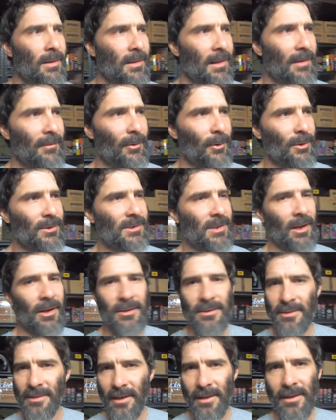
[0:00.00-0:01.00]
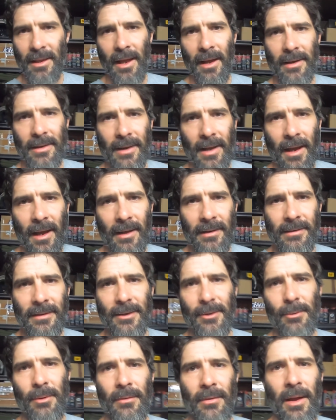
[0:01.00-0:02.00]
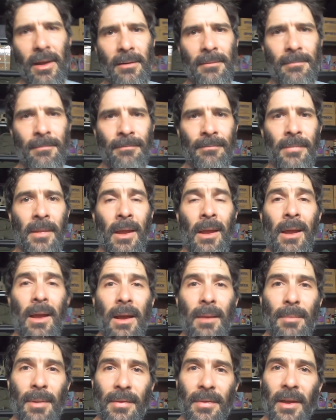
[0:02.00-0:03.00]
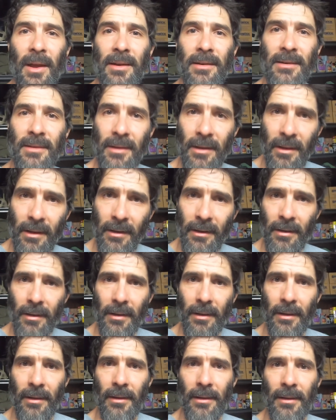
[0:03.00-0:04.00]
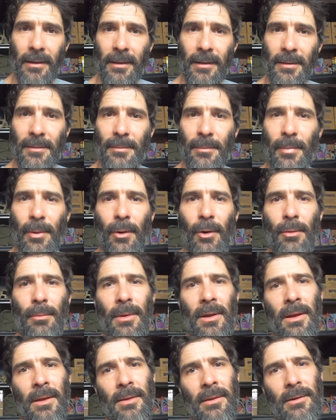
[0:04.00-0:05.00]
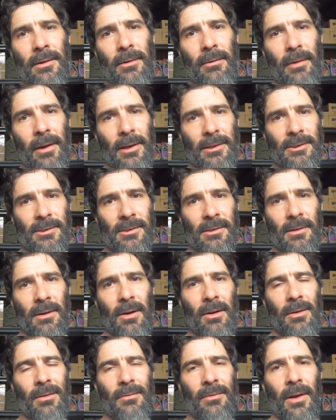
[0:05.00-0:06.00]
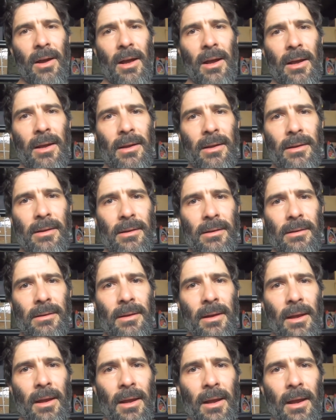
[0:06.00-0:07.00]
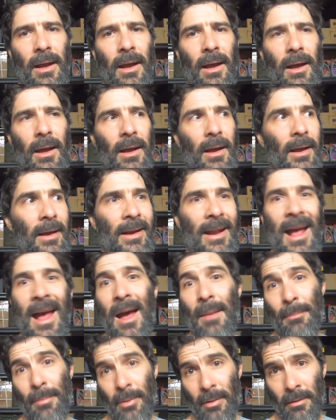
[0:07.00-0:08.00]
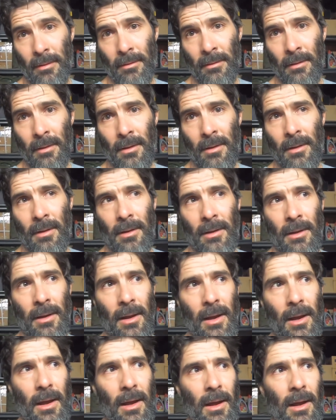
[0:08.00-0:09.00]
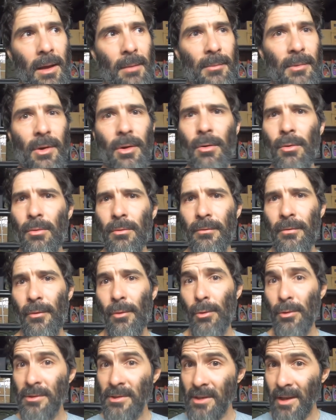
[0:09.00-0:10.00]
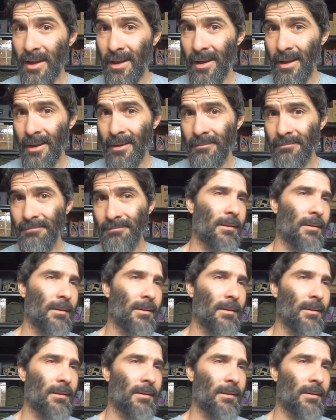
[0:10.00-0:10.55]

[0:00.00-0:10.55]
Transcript: they've also said they can't deal with that. But they did point me in the direction of an app called Forescan,